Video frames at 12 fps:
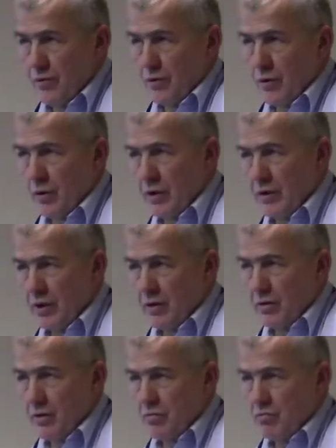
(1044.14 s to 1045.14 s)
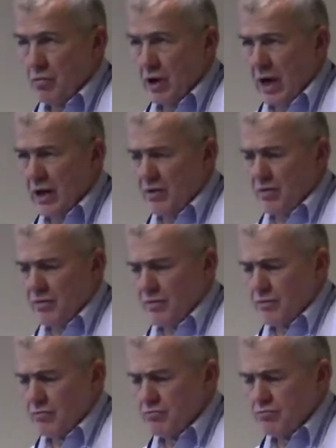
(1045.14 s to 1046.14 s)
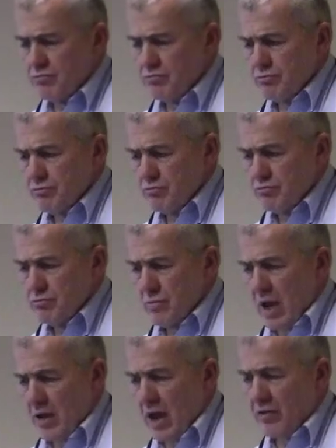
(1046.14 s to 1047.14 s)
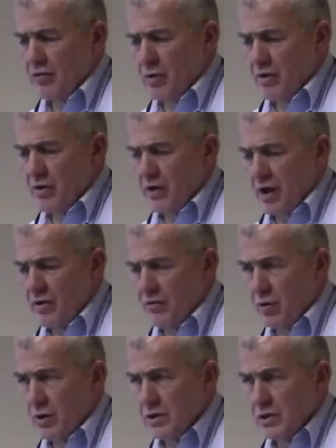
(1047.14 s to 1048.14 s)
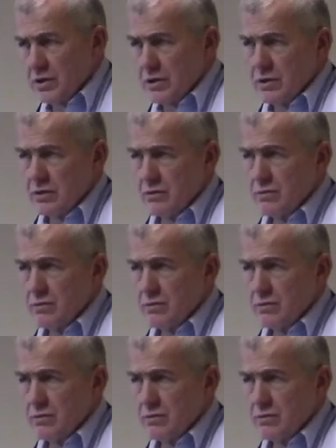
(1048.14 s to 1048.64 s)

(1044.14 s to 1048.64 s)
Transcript: for doing these kinds of answering these kinds of questions.